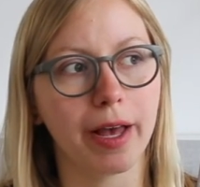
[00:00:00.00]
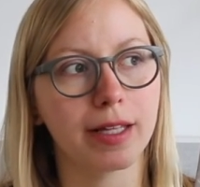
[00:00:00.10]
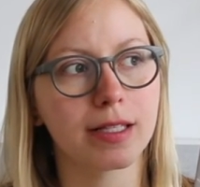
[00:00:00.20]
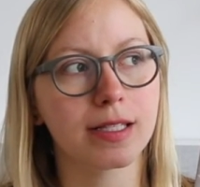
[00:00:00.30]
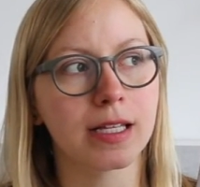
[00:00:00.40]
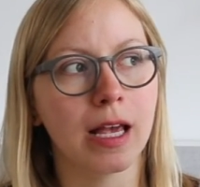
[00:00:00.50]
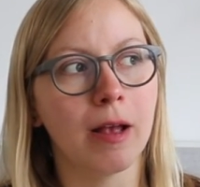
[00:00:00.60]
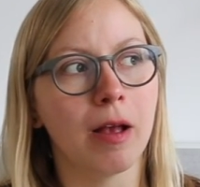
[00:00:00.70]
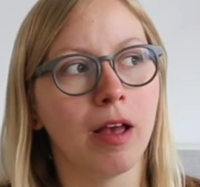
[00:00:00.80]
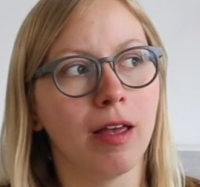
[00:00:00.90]
It's
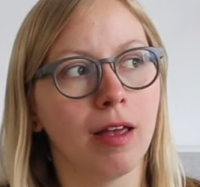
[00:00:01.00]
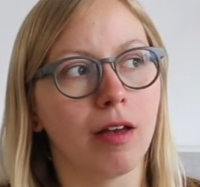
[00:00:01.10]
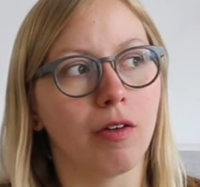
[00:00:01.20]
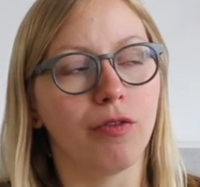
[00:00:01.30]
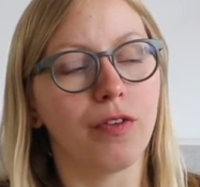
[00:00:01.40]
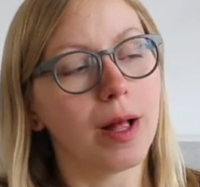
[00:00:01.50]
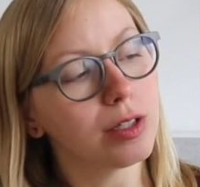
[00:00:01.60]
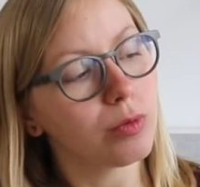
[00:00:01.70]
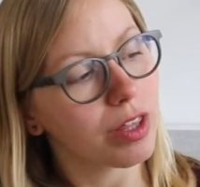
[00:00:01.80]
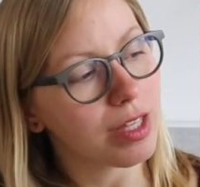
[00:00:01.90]

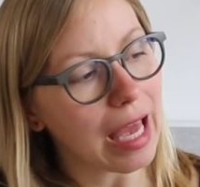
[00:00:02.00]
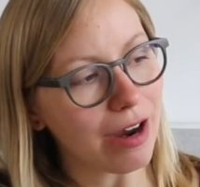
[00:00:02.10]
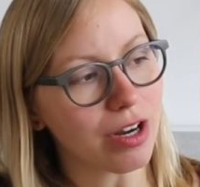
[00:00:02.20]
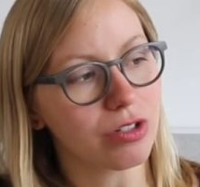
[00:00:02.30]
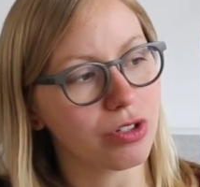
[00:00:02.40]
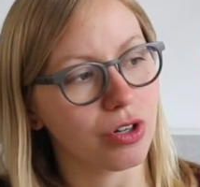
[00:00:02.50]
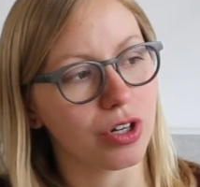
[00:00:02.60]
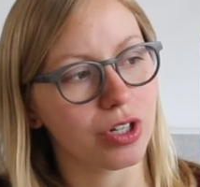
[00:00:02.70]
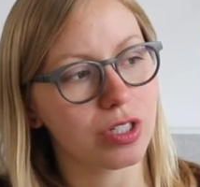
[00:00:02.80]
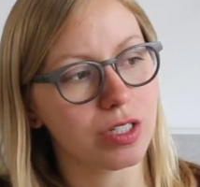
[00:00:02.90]
filled with
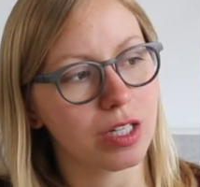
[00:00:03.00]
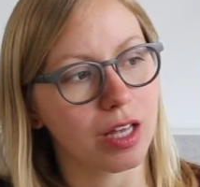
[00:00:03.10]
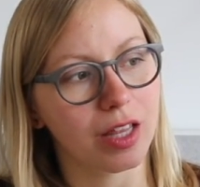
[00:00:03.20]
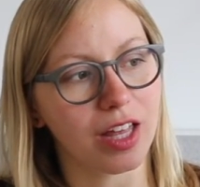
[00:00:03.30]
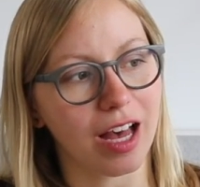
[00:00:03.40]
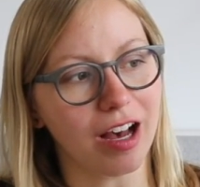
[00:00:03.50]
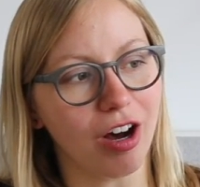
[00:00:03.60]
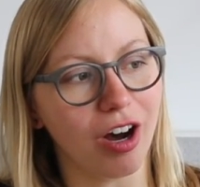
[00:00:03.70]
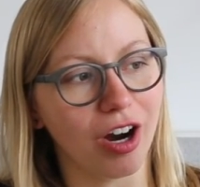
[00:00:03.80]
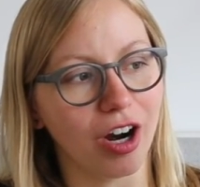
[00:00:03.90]
characters that
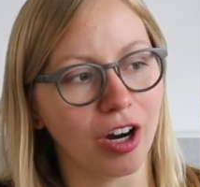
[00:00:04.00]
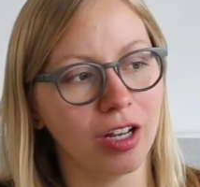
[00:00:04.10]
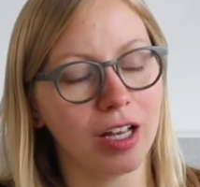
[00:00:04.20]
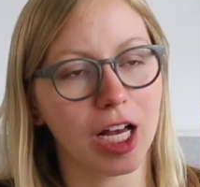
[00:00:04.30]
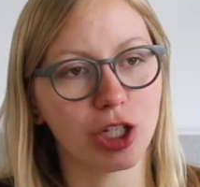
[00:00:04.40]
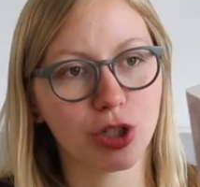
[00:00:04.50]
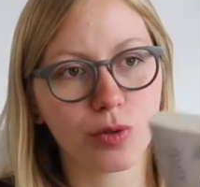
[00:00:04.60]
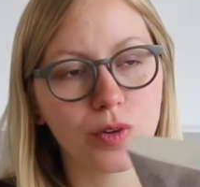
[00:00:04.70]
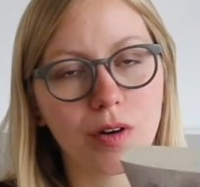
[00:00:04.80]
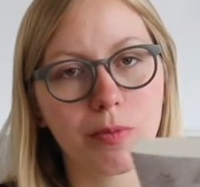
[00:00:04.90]
are a
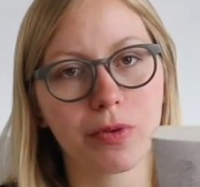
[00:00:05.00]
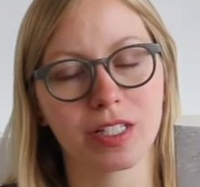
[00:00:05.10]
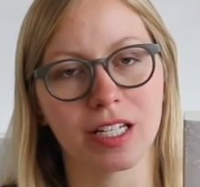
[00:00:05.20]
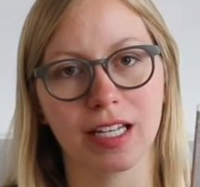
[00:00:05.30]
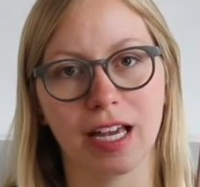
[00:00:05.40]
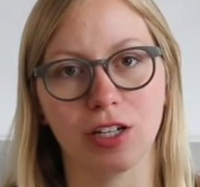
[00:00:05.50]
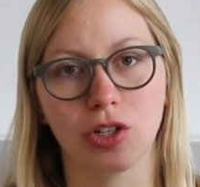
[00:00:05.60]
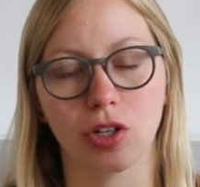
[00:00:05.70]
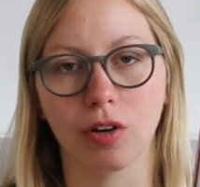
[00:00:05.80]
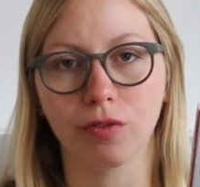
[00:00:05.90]
true
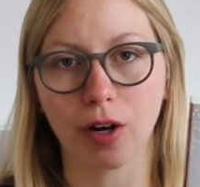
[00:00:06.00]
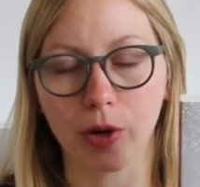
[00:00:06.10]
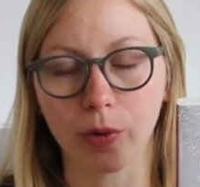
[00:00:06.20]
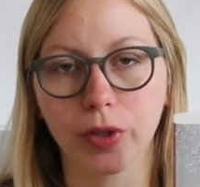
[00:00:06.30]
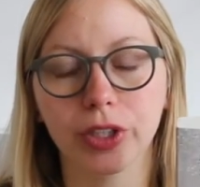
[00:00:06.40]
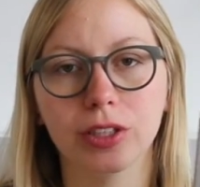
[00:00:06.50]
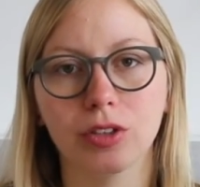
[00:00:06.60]
representation of our world,